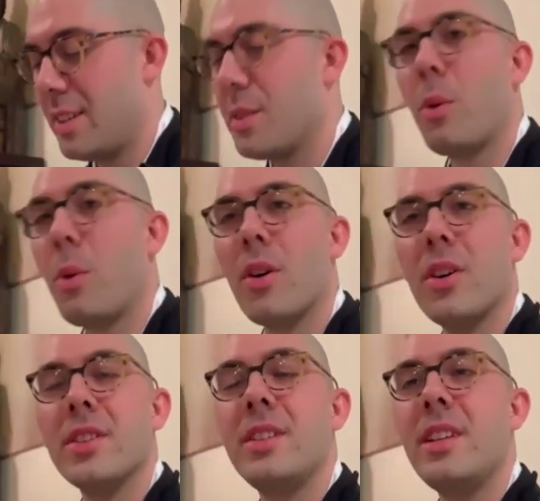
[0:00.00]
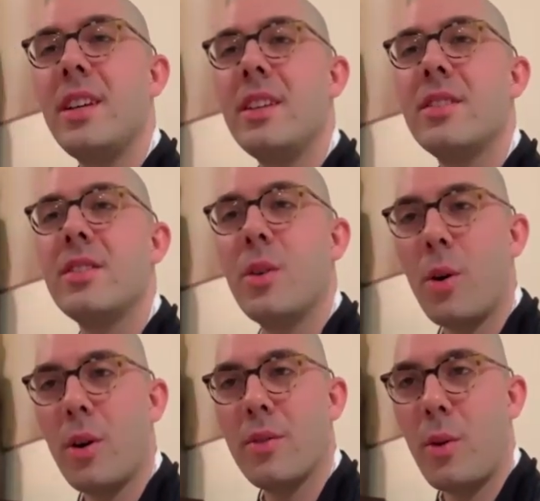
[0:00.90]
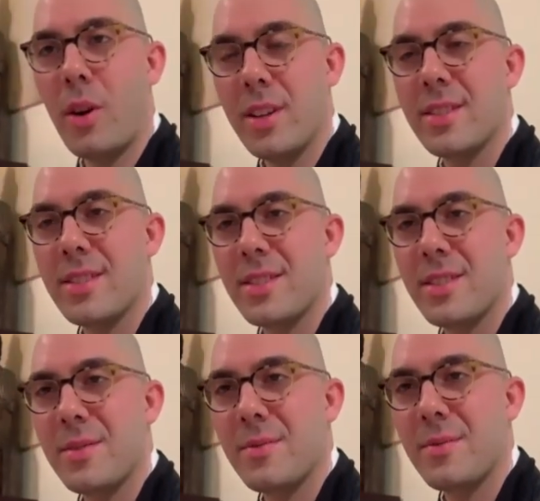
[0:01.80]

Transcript: The world needs your voice,